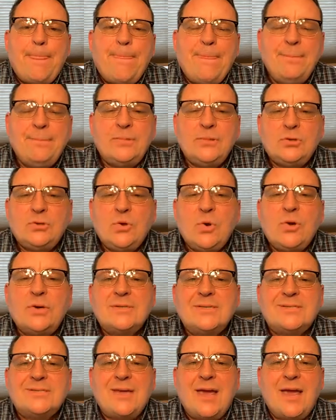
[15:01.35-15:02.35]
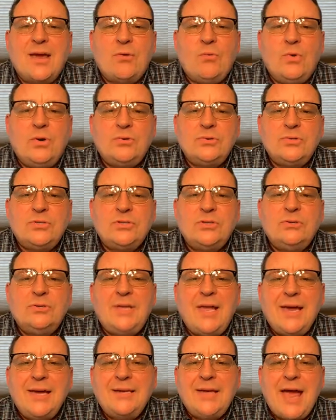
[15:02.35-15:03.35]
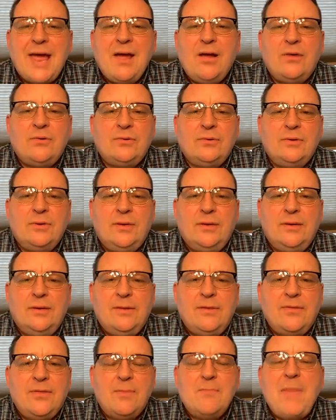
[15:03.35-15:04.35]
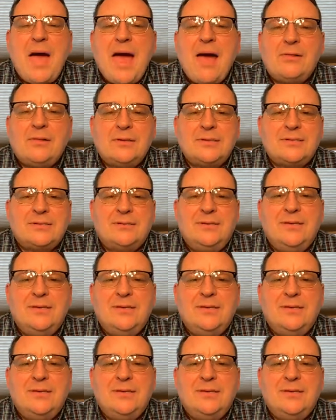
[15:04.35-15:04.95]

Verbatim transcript: And the Lord's saying, Why don't you lay down the malice,